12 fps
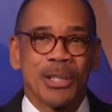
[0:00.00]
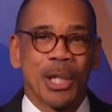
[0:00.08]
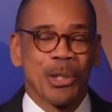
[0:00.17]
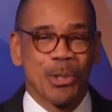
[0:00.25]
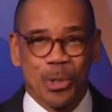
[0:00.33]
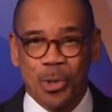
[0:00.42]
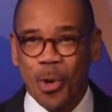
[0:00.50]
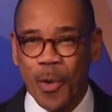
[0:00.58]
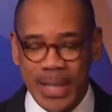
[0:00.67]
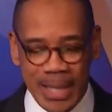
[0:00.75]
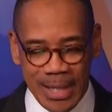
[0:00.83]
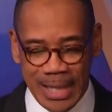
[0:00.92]
Another
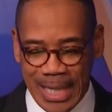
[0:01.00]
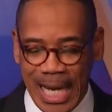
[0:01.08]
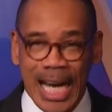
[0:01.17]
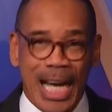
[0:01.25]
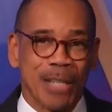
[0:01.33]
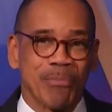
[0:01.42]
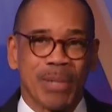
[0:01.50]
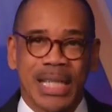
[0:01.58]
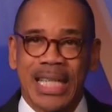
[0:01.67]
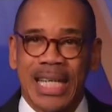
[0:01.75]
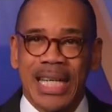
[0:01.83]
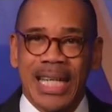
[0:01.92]
story, another time,
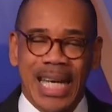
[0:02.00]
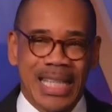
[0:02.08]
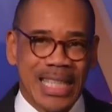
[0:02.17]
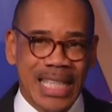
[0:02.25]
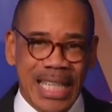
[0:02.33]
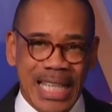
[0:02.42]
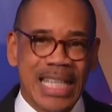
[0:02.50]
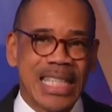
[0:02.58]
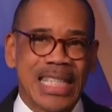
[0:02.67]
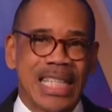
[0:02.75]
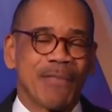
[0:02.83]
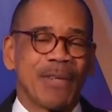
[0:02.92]
but at the
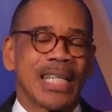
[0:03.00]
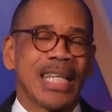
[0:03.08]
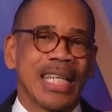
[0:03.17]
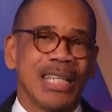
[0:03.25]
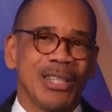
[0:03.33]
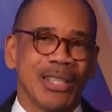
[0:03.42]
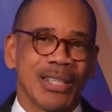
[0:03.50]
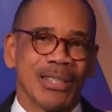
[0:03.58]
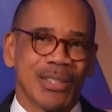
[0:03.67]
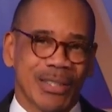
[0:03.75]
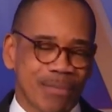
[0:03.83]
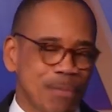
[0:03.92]
end of it, he
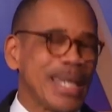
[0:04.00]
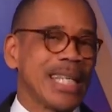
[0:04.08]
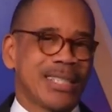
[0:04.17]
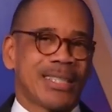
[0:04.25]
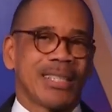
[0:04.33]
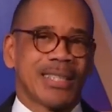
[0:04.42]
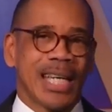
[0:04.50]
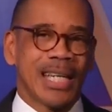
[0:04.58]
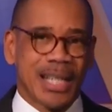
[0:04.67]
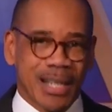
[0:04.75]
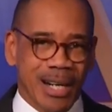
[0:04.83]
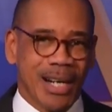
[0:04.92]
speaks to say
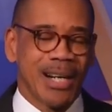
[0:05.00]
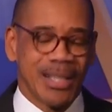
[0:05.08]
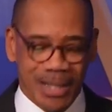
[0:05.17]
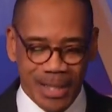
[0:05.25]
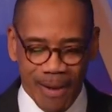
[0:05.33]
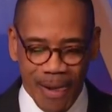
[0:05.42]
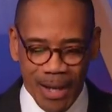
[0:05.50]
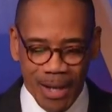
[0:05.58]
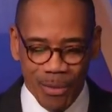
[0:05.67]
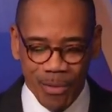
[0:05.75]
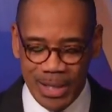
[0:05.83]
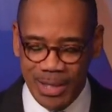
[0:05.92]
God
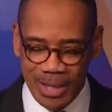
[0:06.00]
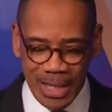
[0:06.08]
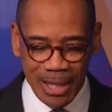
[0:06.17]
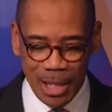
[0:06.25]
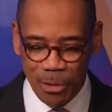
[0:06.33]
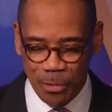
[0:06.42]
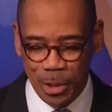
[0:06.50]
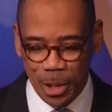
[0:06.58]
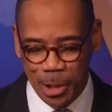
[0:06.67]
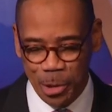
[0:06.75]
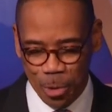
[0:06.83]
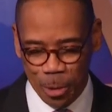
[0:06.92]
was still in full
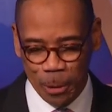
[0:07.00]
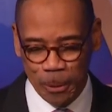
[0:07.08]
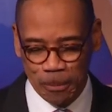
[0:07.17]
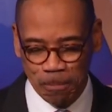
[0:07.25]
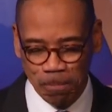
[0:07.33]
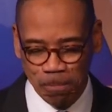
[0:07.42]
control.